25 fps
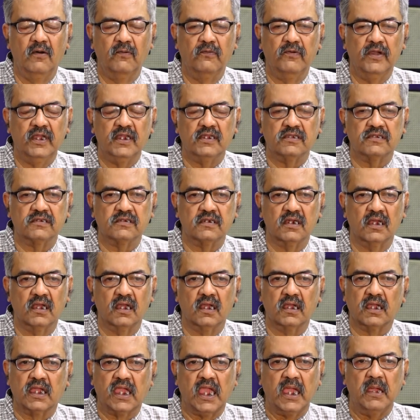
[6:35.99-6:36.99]
which
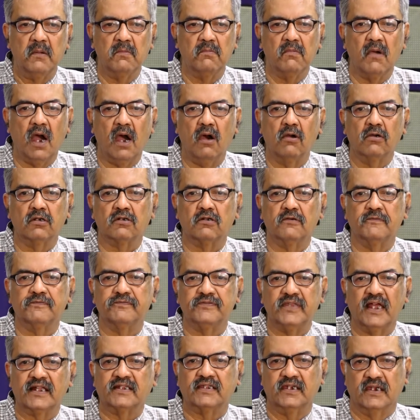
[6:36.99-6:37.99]
came out
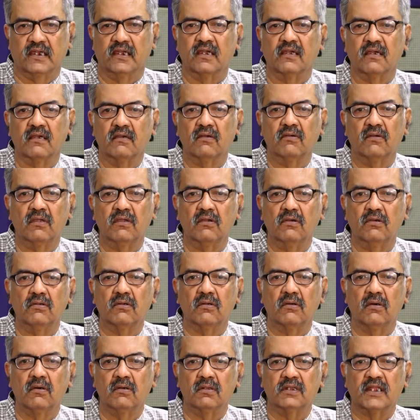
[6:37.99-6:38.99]
of nothing. You
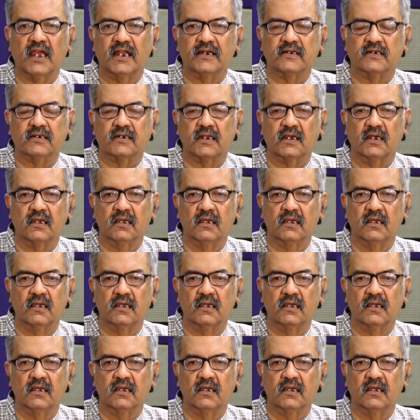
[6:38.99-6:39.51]
know that